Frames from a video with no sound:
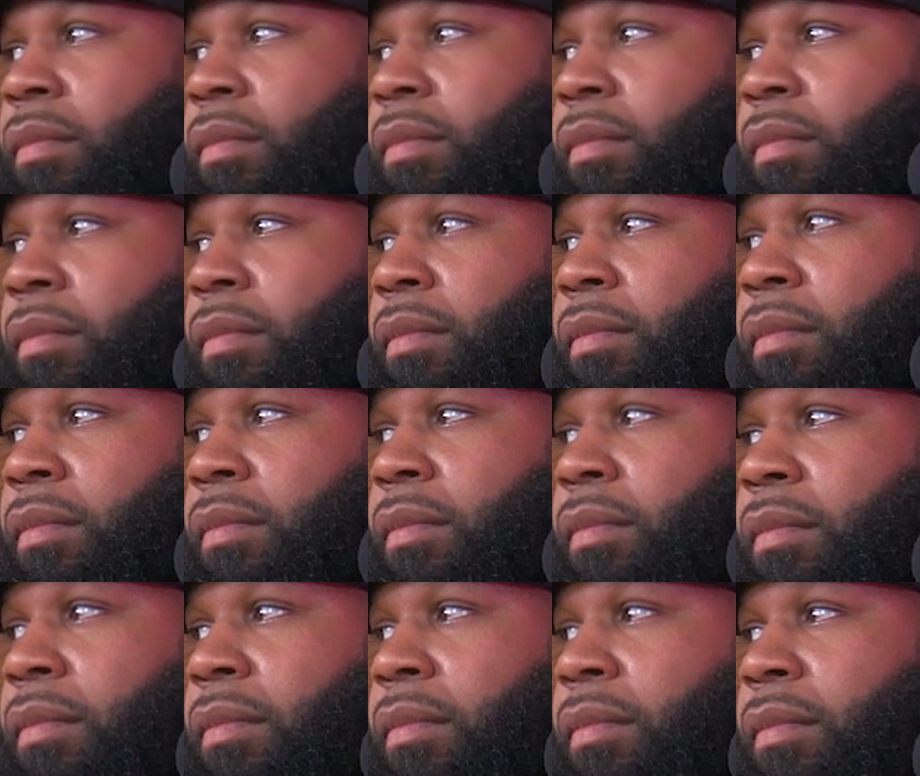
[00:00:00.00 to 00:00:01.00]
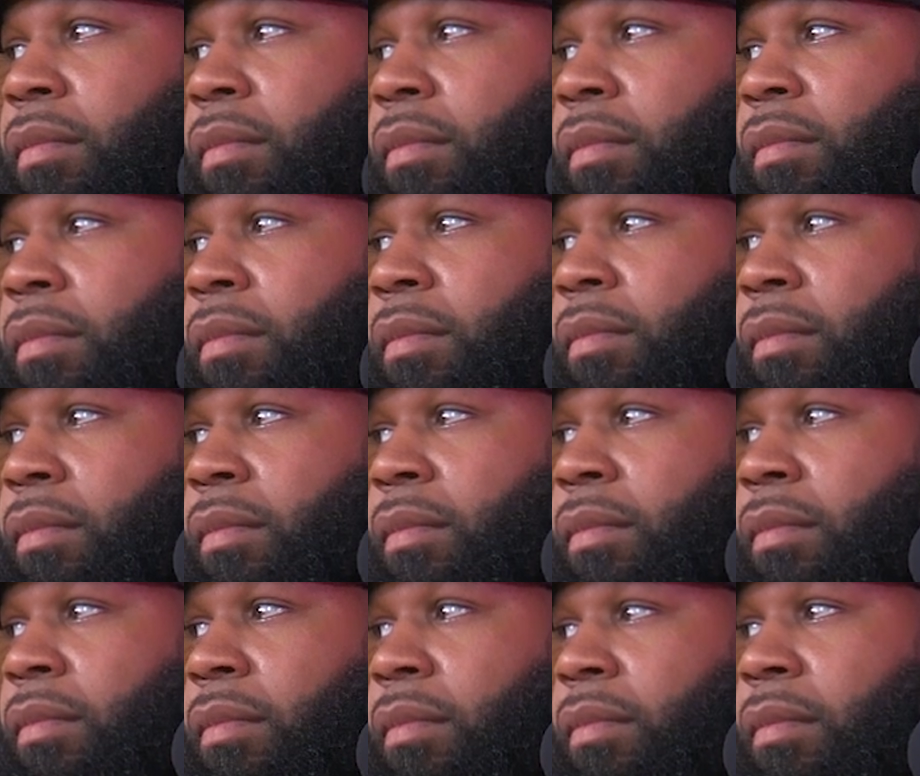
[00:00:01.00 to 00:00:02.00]

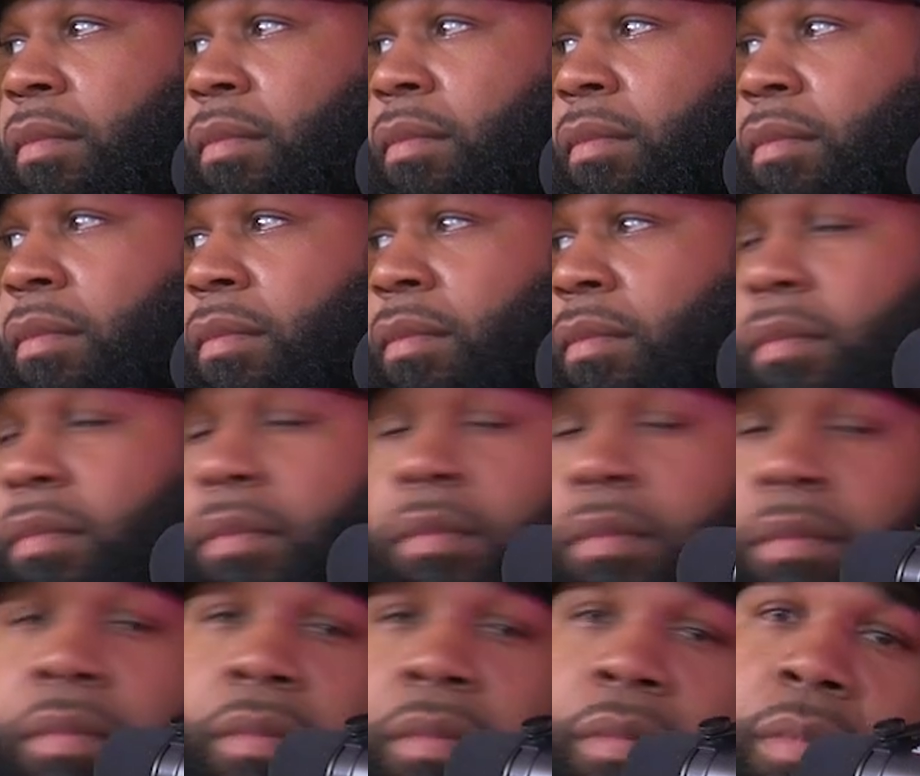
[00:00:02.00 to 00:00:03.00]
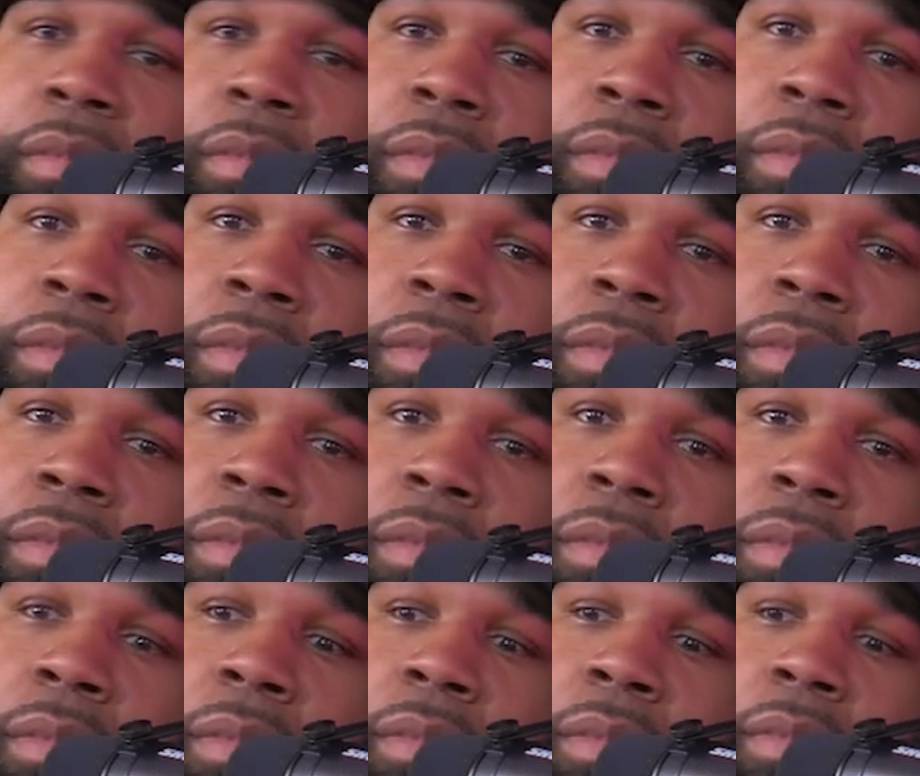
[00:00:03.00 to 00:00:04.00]

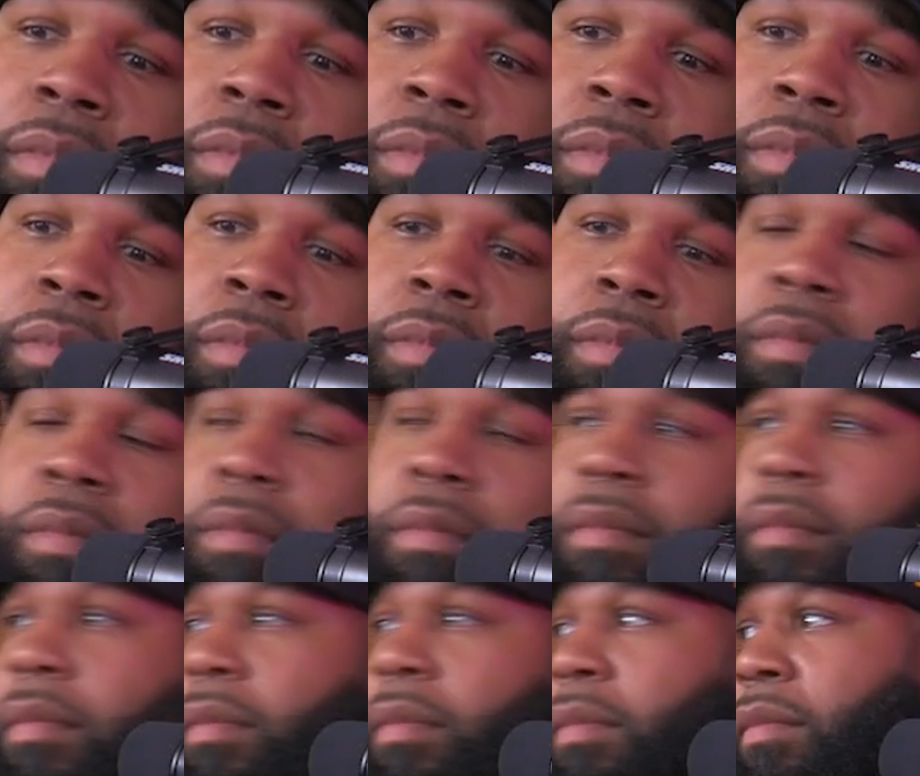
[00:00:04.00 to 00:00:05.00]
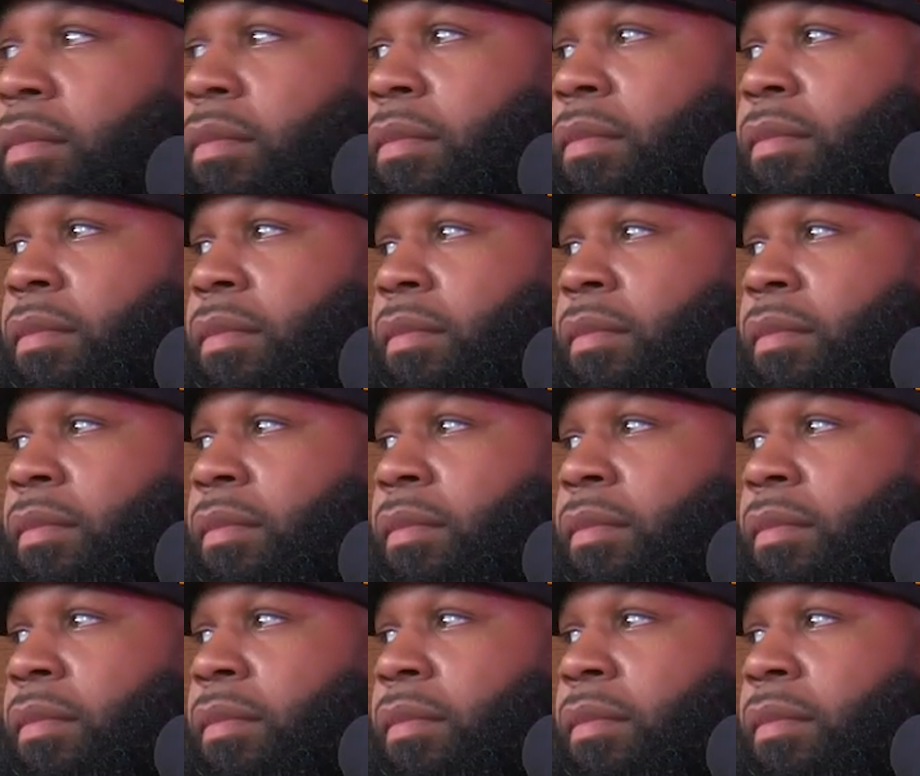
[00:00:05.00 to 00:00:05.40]
[no speech]